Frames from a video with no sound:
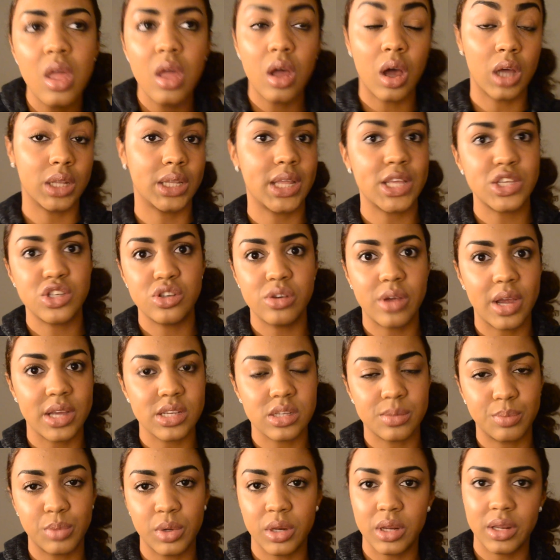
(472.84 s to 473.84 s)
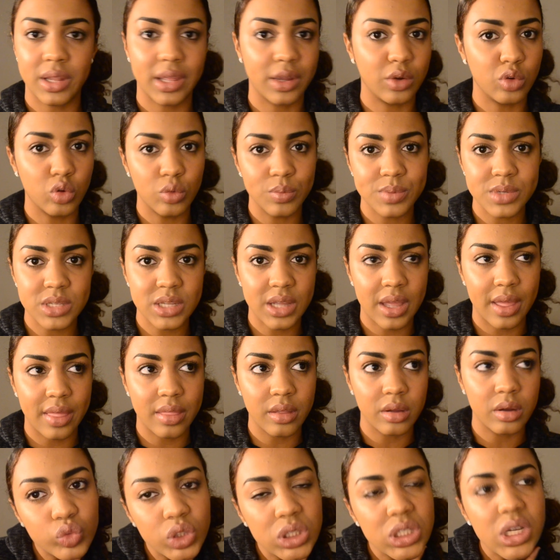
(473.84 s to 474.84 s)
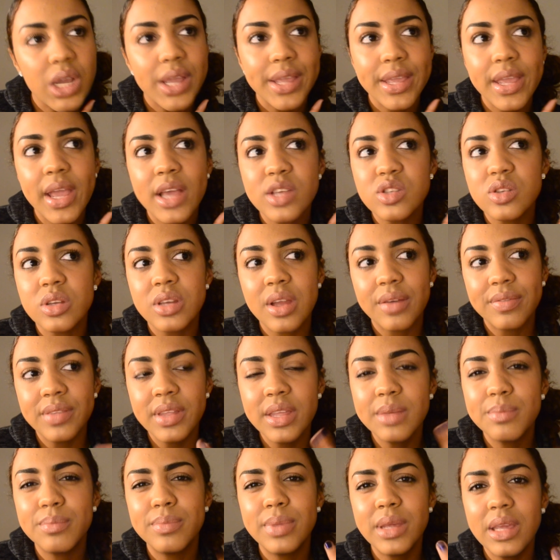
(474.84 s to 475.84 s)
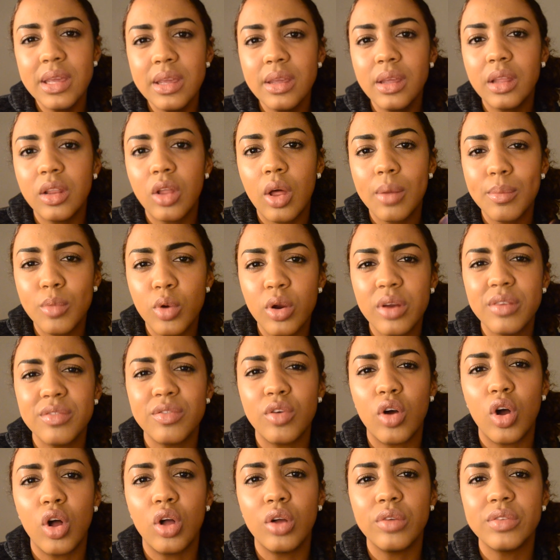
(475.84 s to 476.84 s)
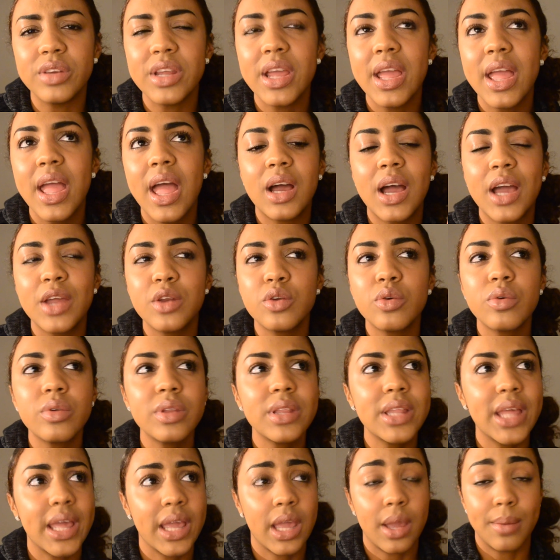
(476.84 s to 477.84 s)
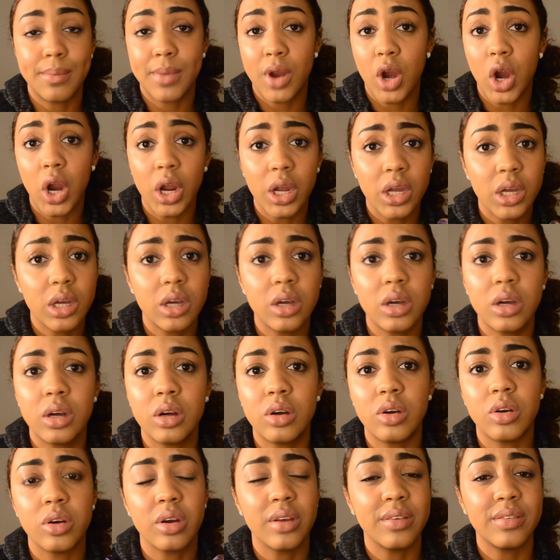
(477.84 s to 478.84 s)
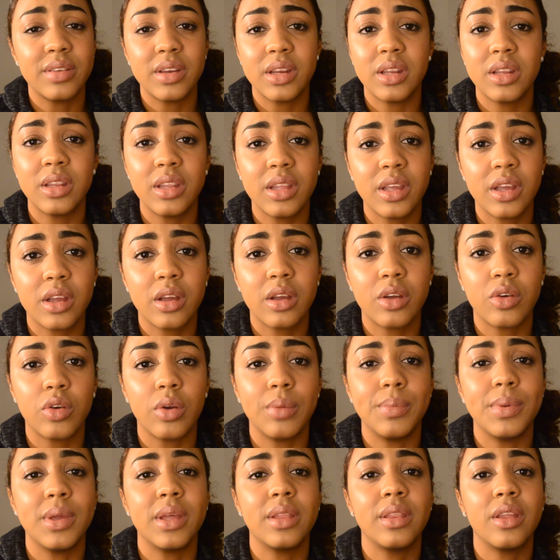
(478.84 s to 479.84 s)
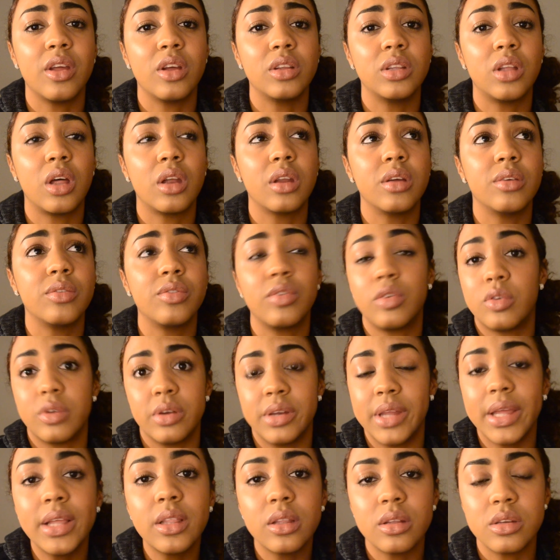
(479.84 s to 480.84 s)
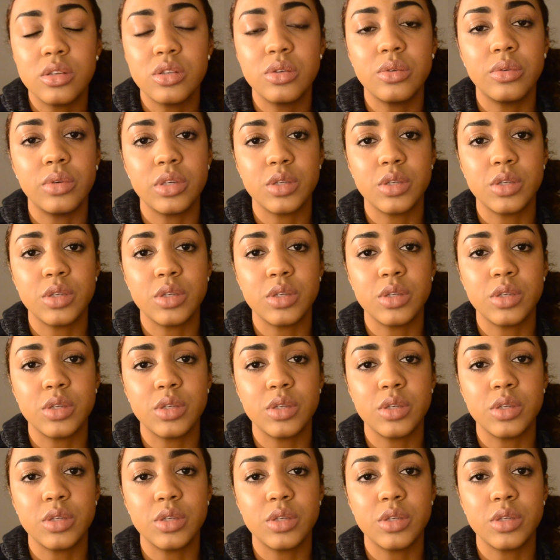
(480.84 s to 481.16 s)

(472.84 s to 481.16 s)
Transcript: unless you guys are put in like groups together. Yeah, so definitely be a lot more involved. I know in like America or even in the Caribbean, there are a lot of, or in England too